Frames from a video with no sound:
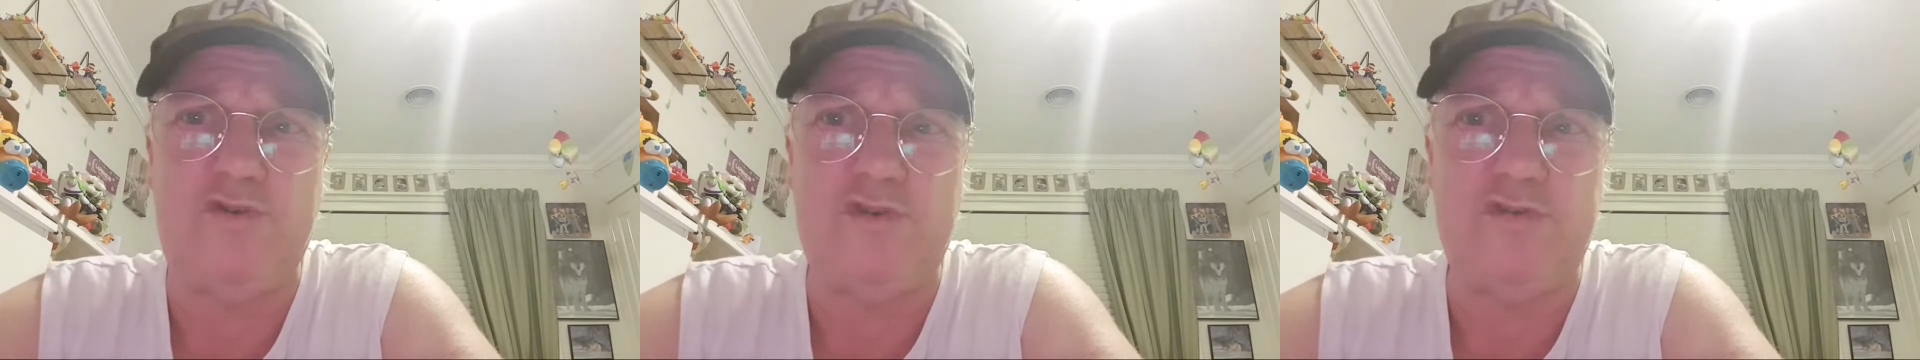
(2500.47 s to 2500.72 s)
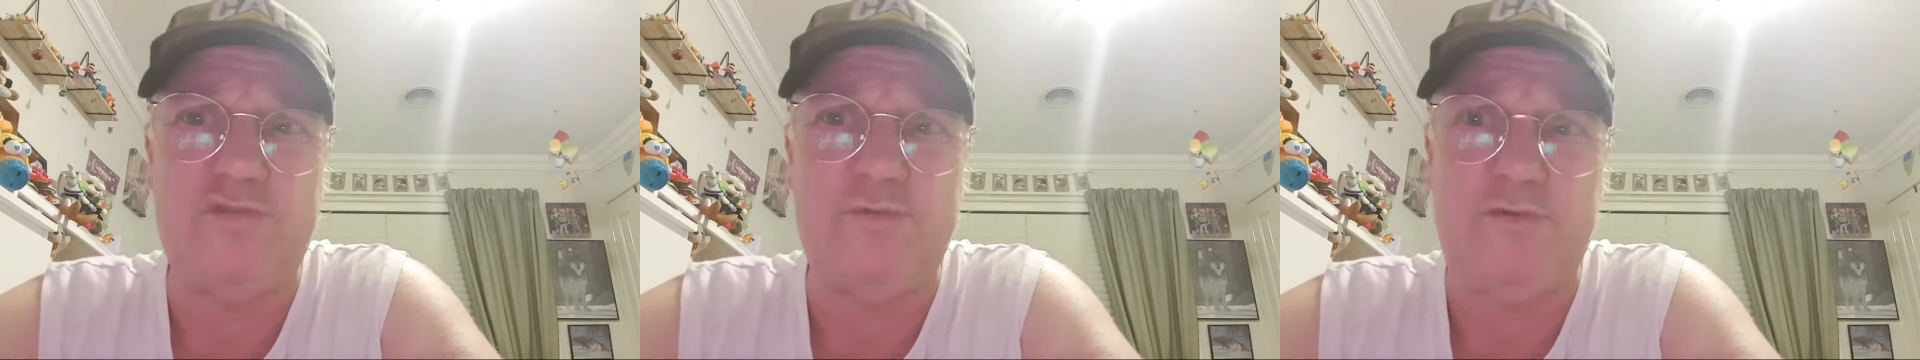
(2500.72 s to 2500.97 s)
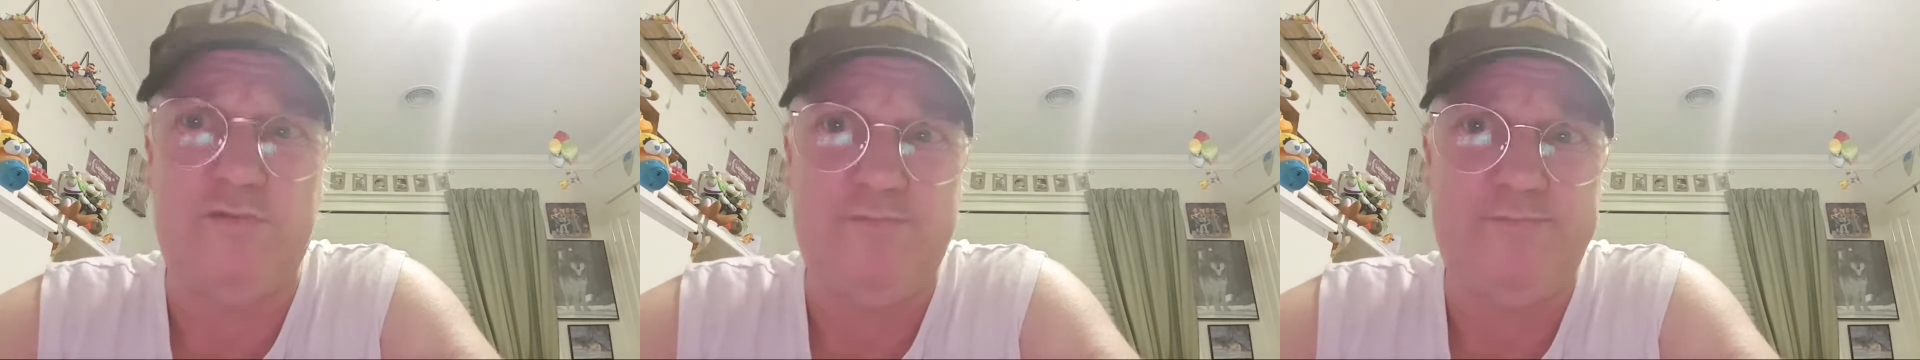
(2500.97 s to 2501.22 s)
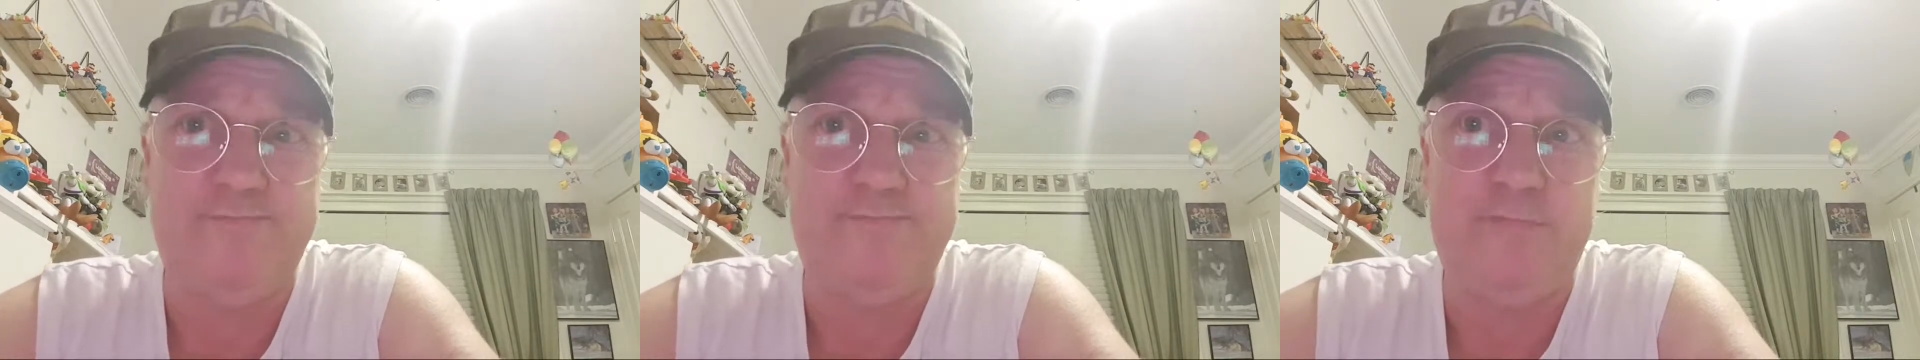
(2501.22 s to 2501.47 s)
Hospital
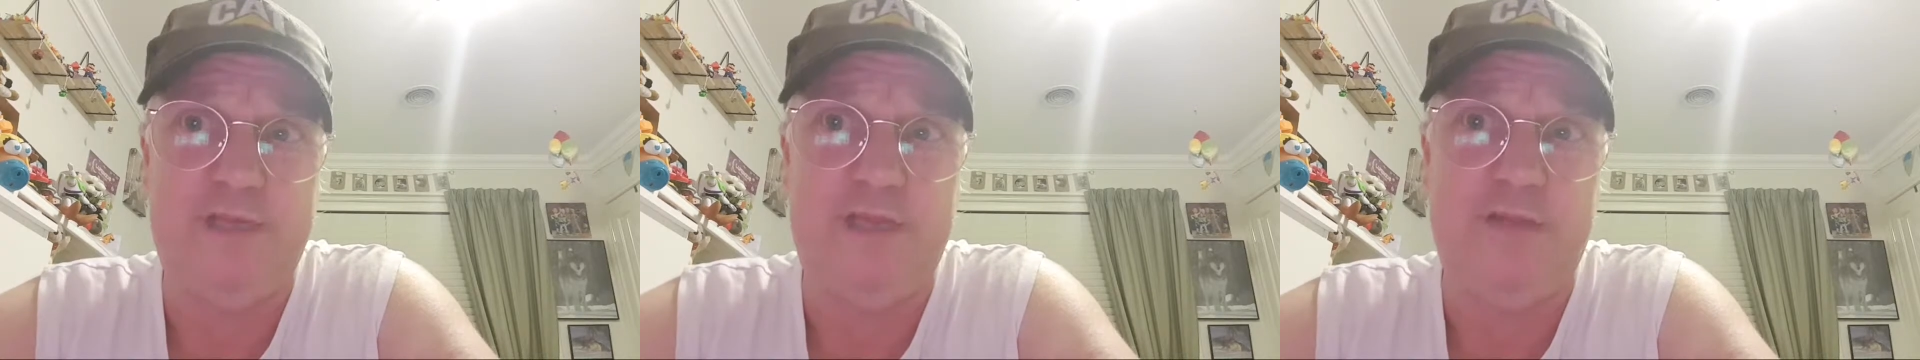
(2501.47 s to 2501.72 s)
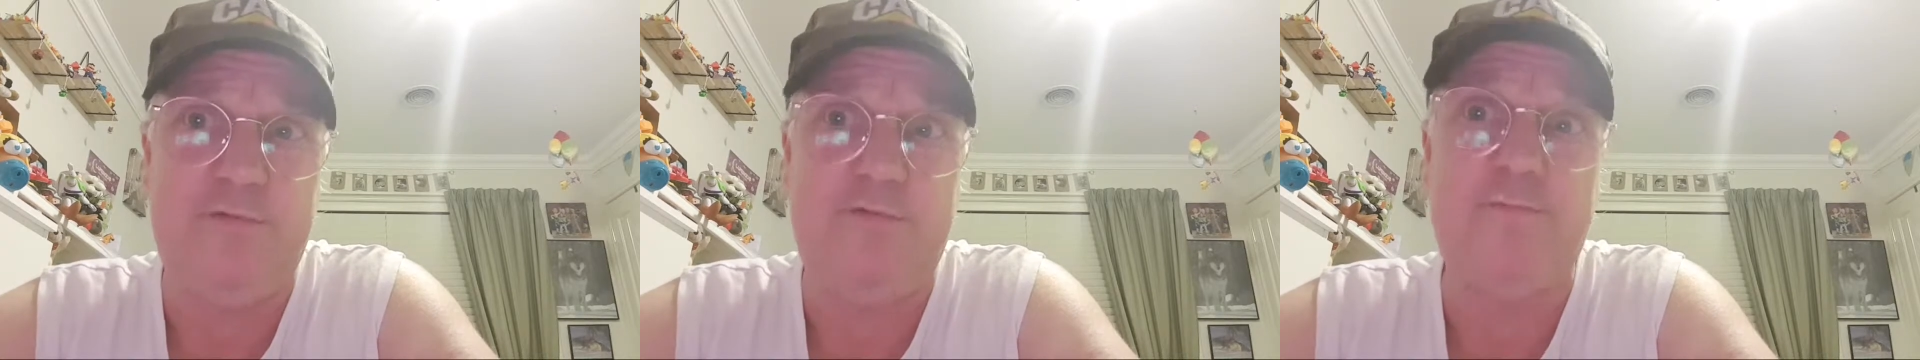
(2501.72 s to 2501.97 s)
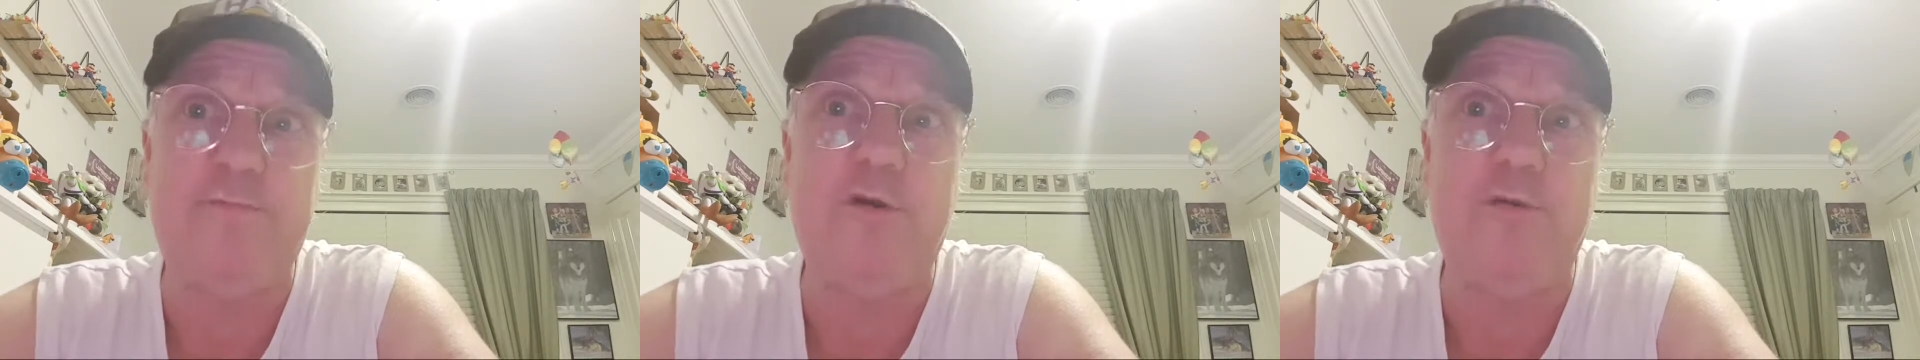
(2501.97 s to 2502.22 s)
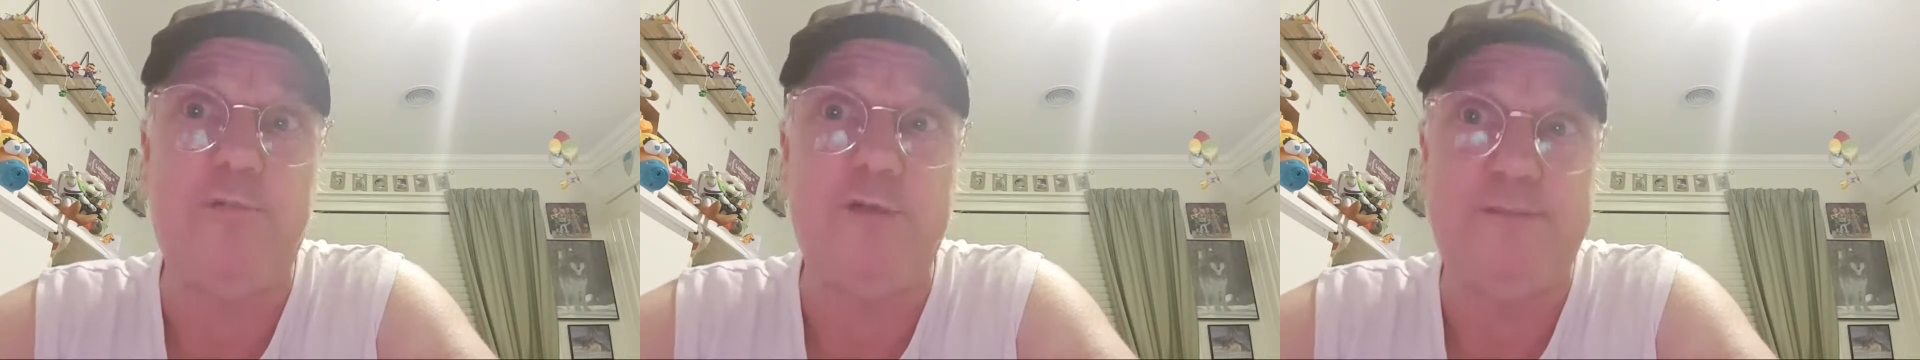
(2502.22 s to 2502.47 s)
here in
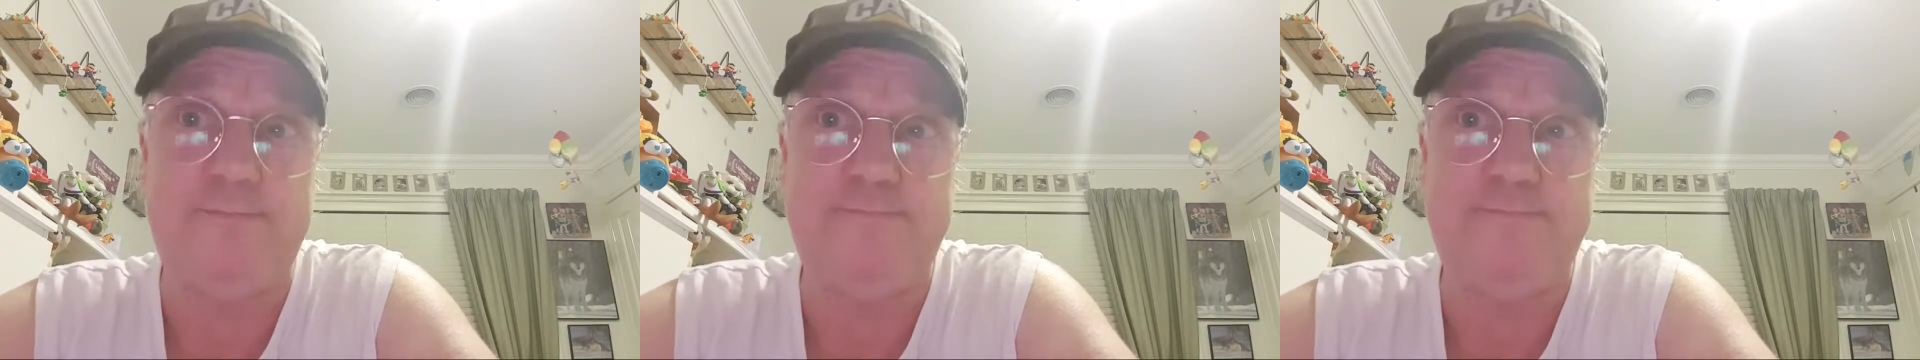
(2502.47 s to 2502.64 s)
Melbourne